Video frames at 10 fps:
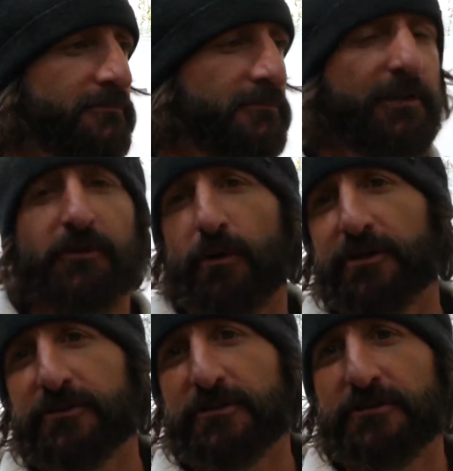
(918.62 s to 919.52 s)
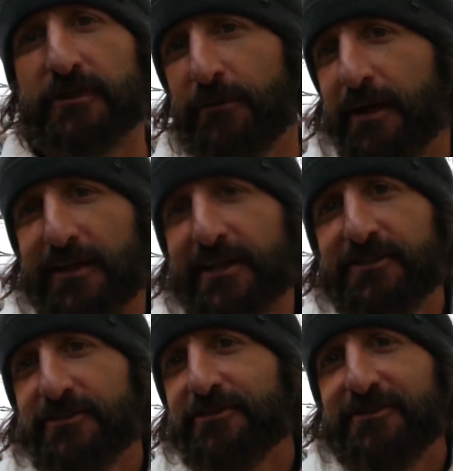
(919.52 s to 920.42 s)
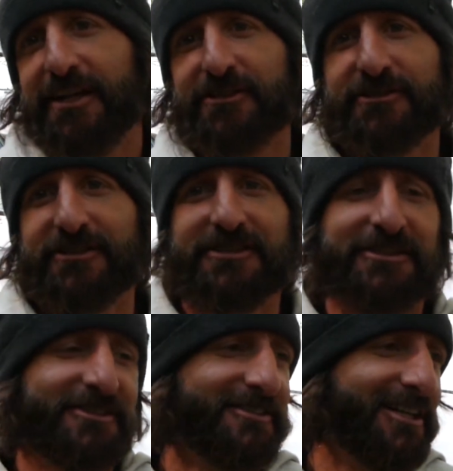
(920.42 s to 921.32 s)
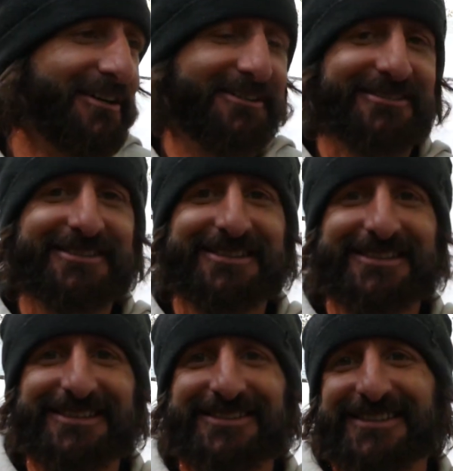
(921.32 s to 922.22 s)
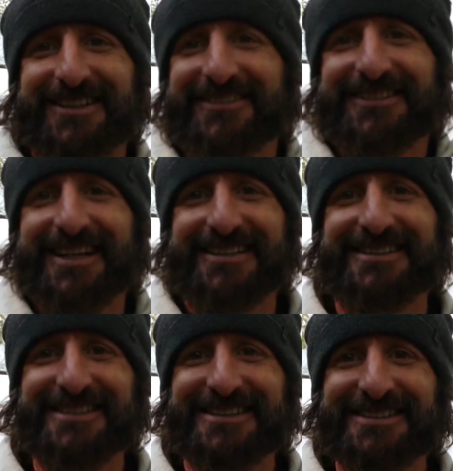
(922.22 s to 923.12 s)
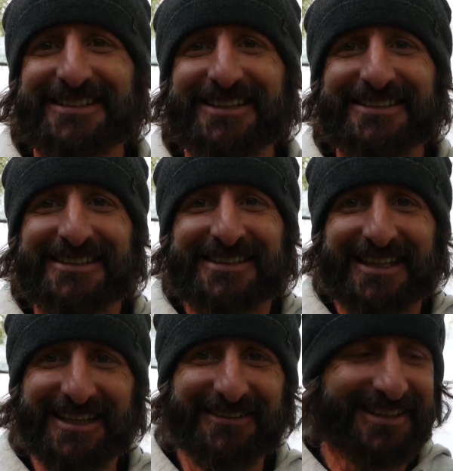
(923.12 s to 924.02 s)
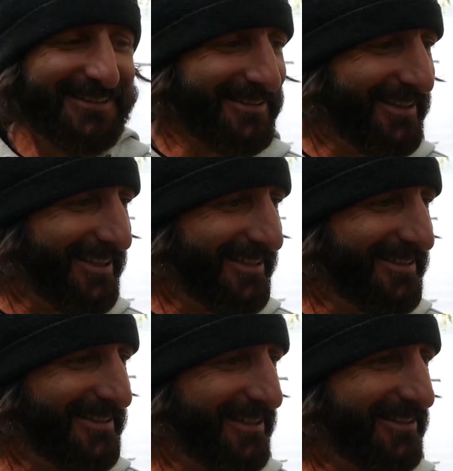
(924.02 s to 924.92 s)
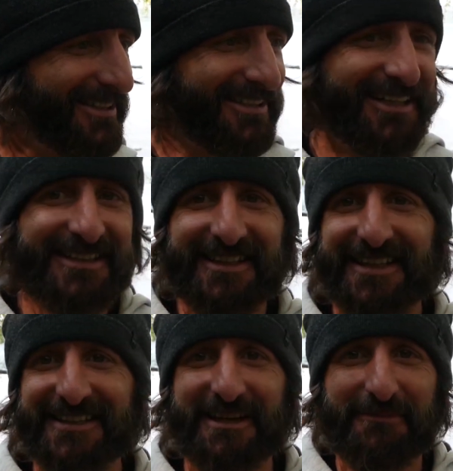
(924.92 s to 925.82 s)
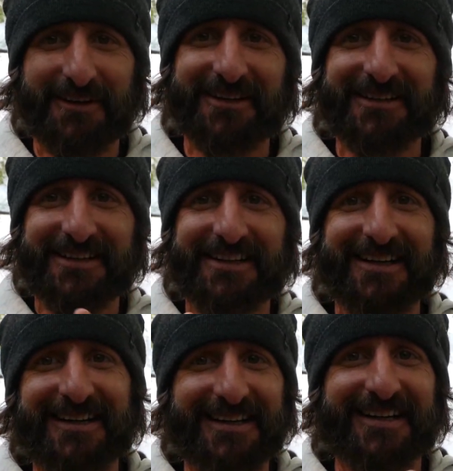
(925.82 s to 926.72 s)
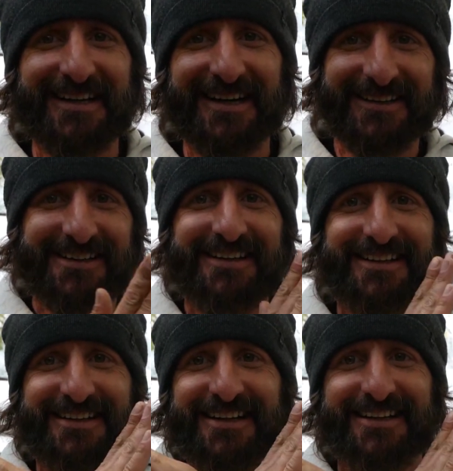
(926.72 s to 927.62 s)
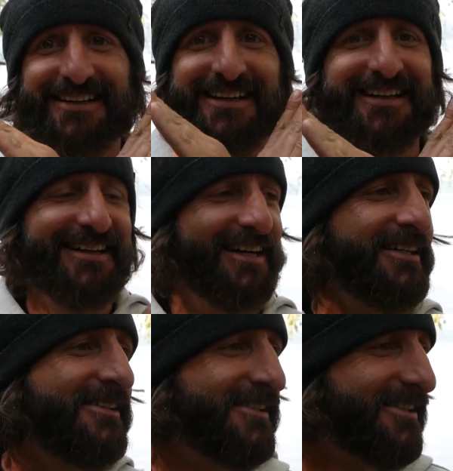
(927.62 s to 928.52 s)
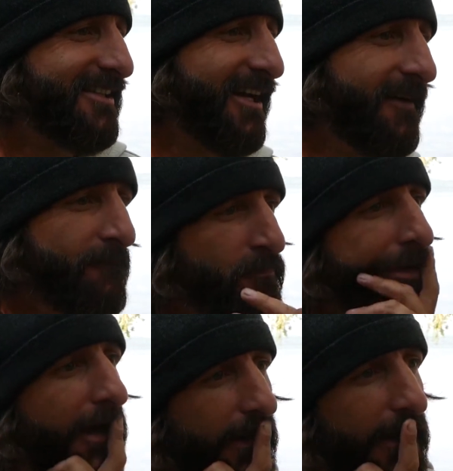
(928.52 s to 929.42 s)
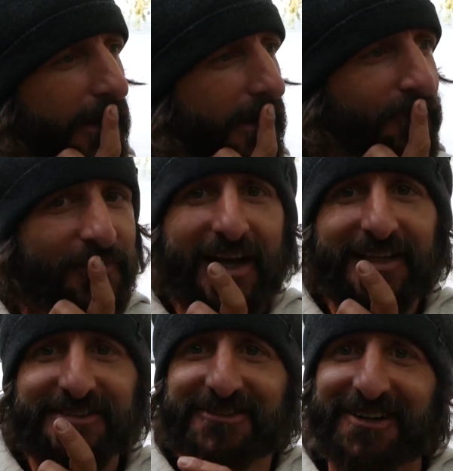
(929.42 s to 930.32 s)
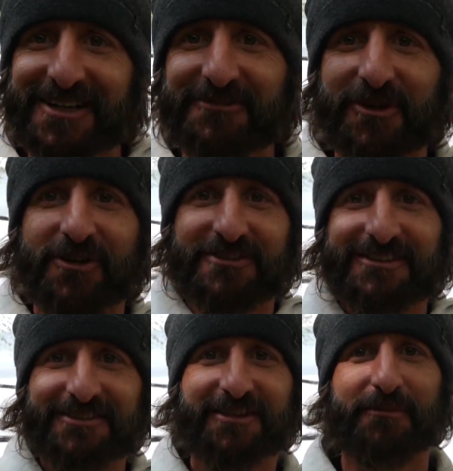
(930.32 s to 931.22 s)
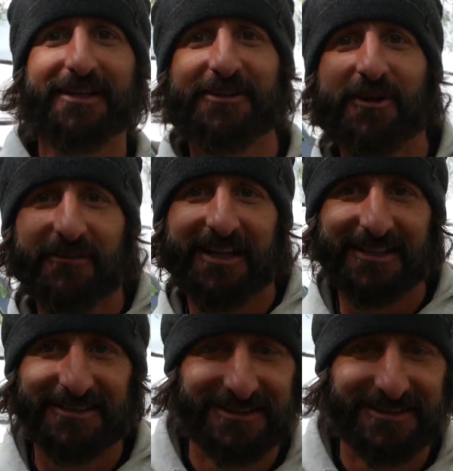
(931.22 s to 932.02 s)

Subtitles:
If you want to. I mean, I like you to. It's kind of cool. We're trying to do this. So, anyways, I'm going to cut and edit that part. Now. Cut. Okay. Yeah, so rock and roll. Carpathian Overland.